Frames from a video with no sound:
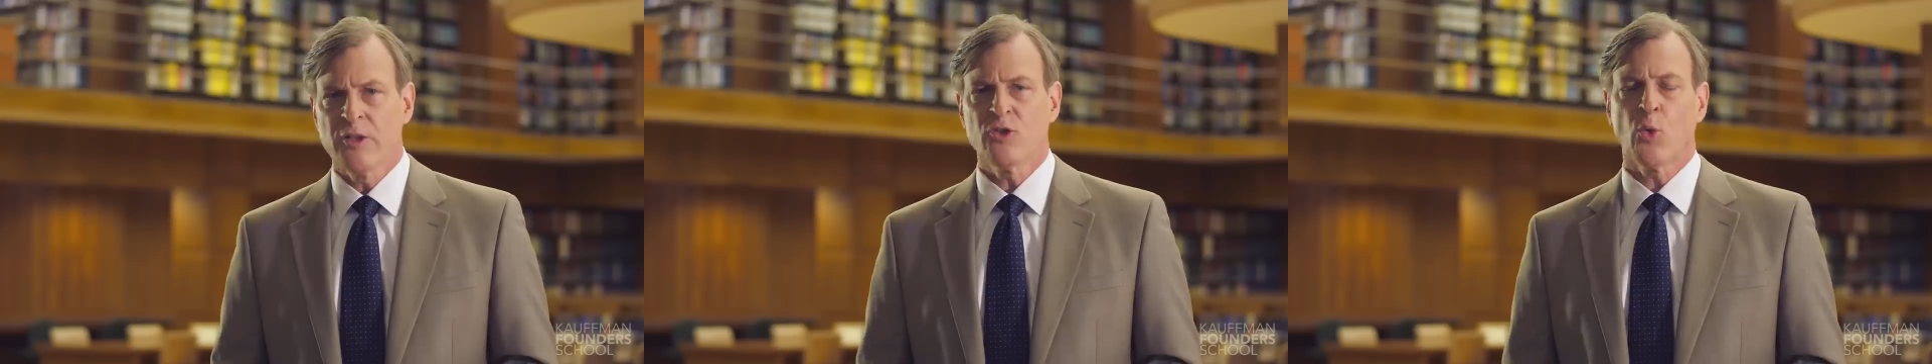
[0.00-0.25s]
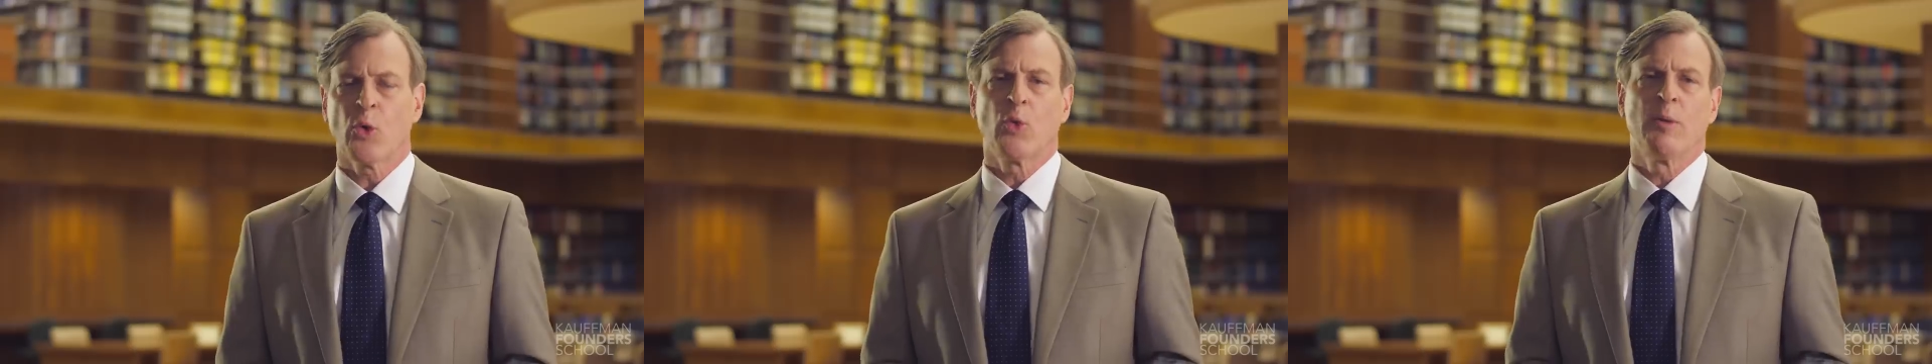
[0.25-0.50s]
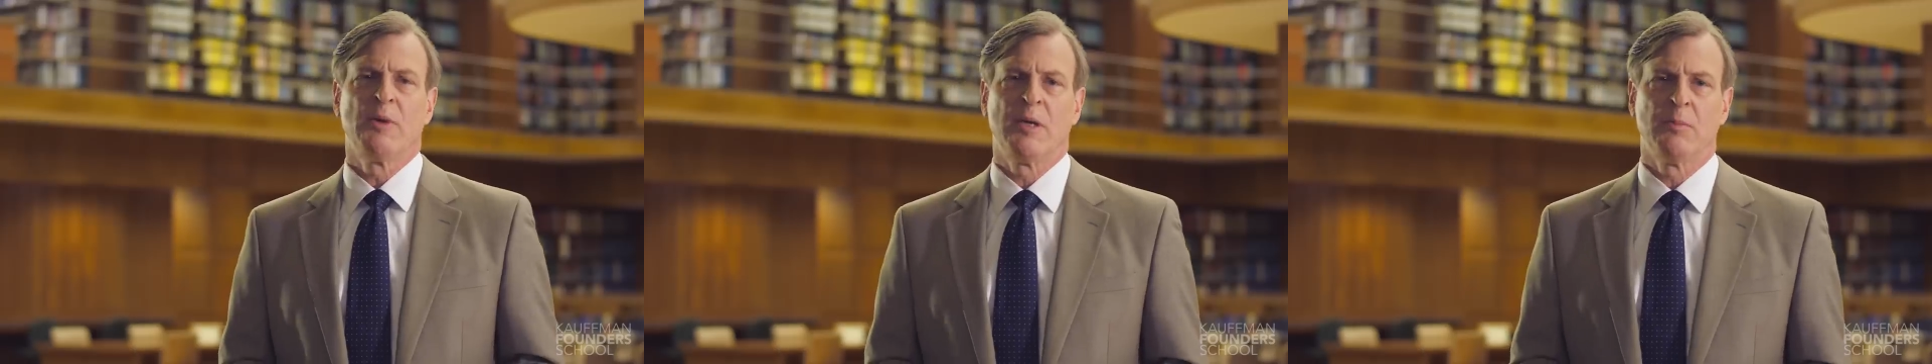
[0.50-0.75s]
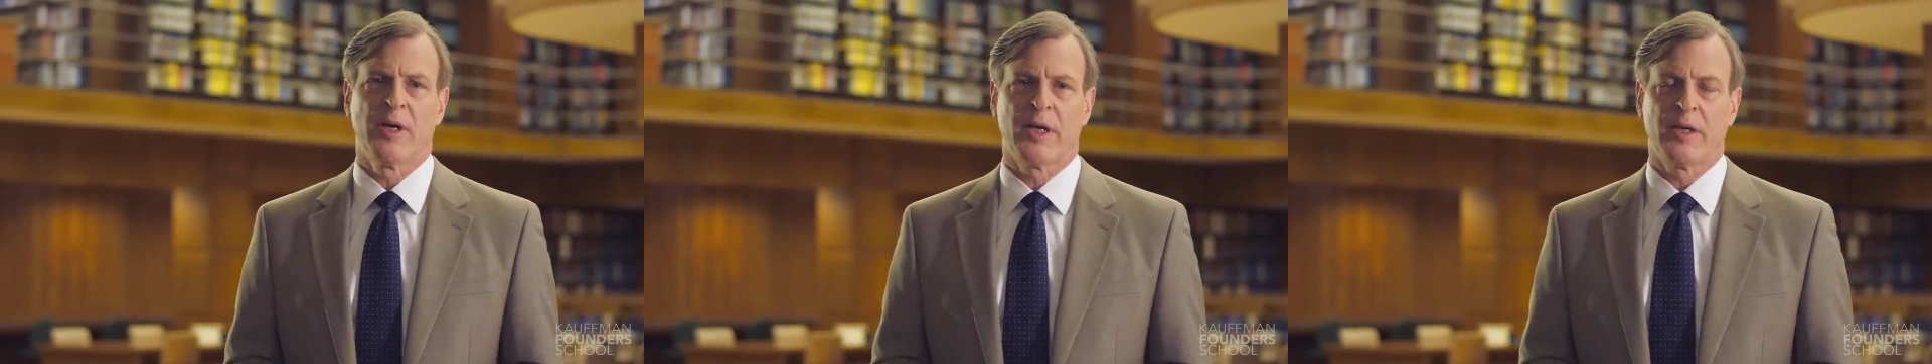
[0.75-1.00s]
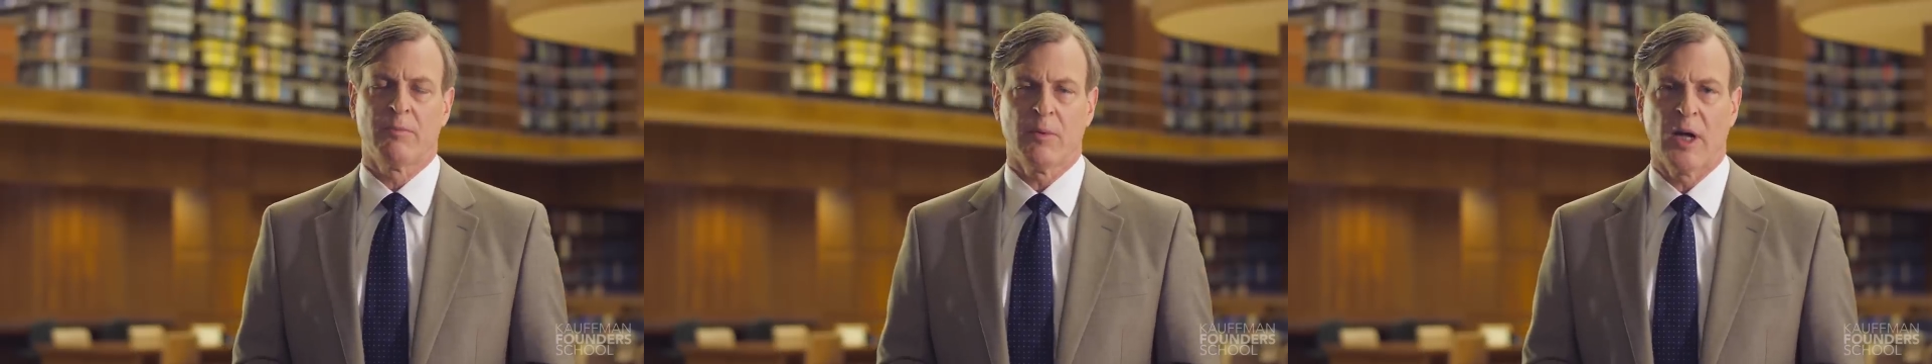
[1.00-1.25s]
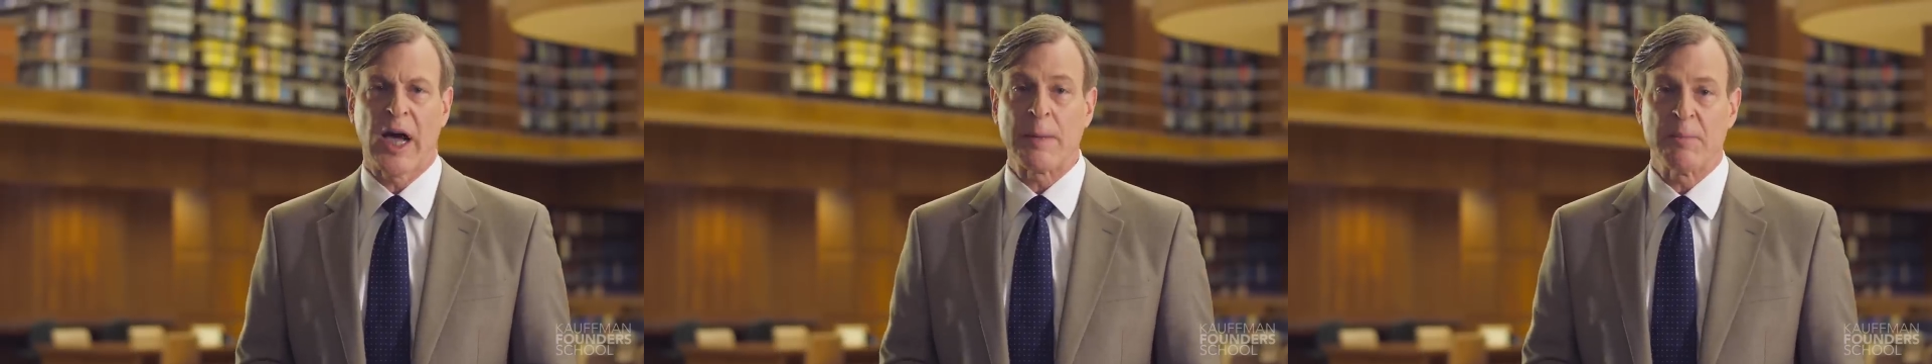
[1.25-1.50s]
So what do we mean by
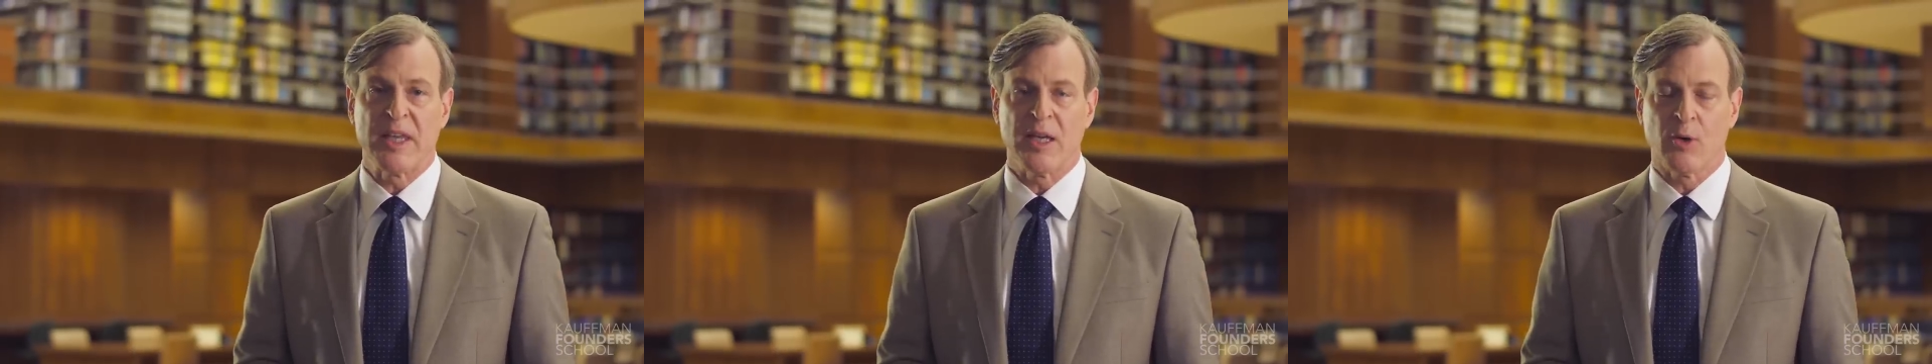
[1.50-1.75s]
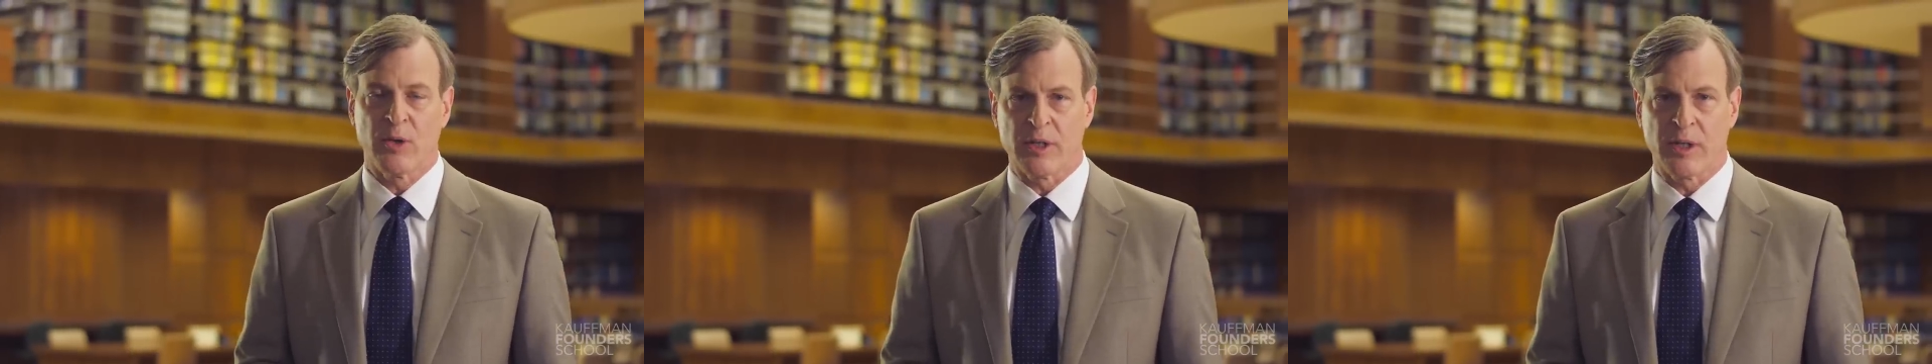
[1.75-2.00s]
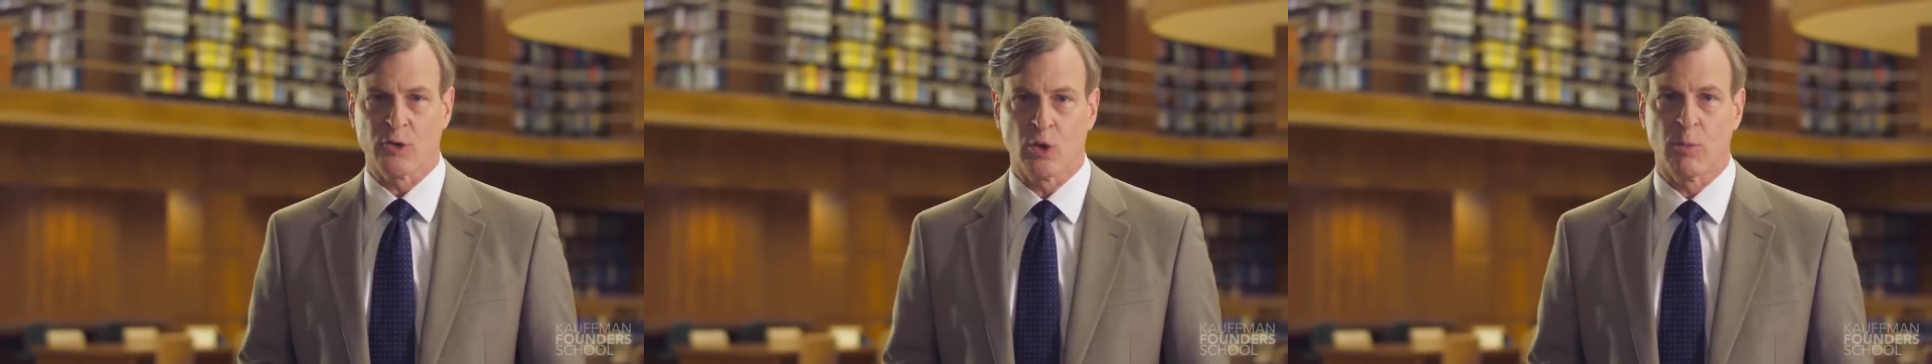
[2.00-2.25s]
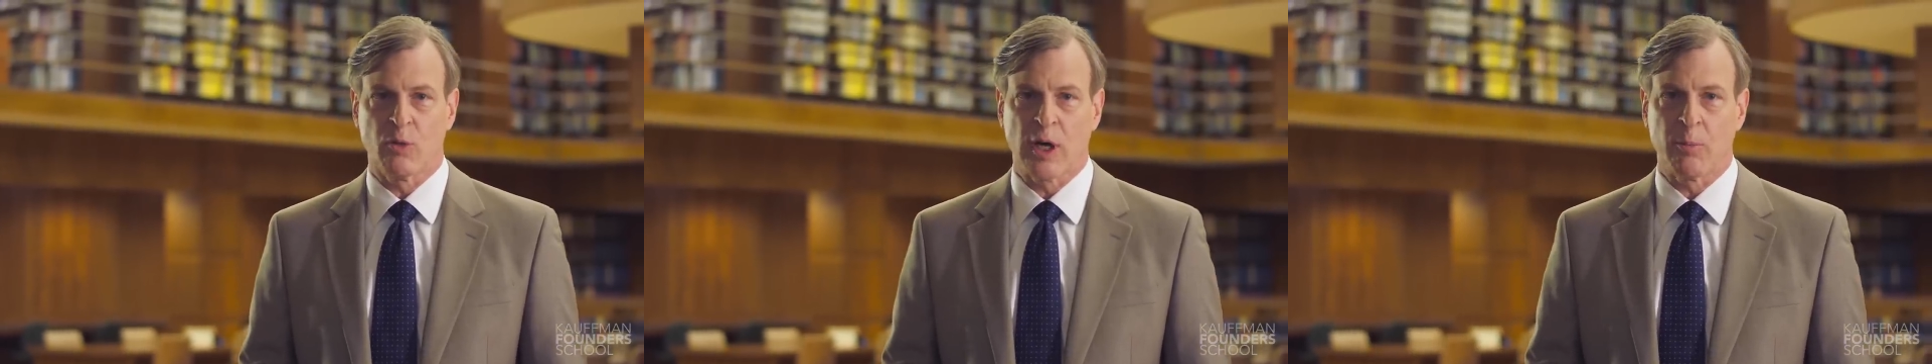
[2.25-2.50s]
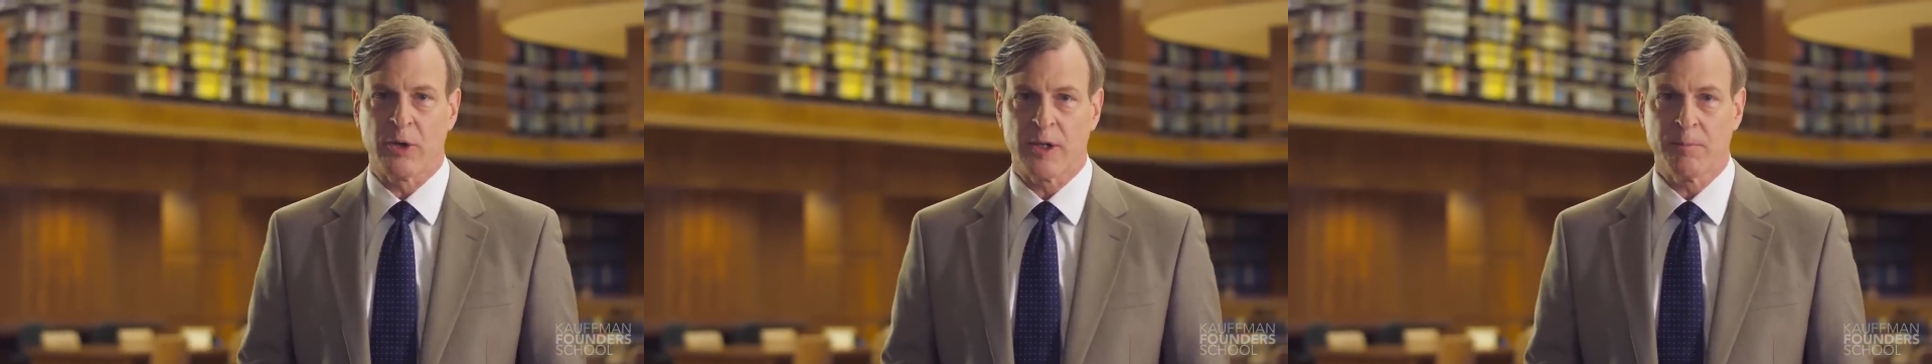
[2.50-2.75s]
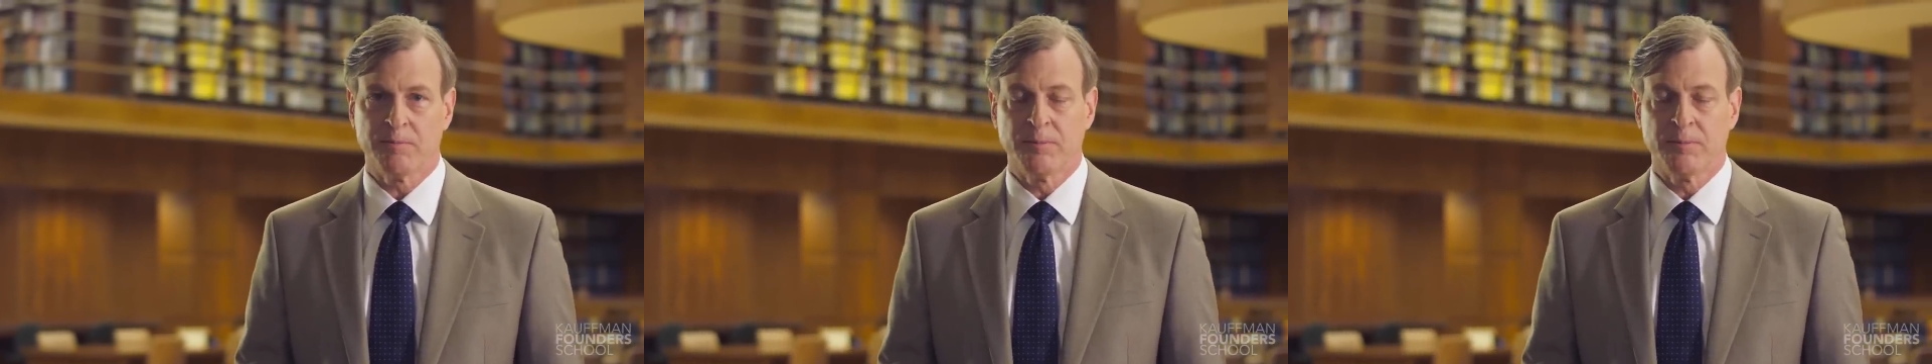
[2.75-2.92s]
IP or intellectual property?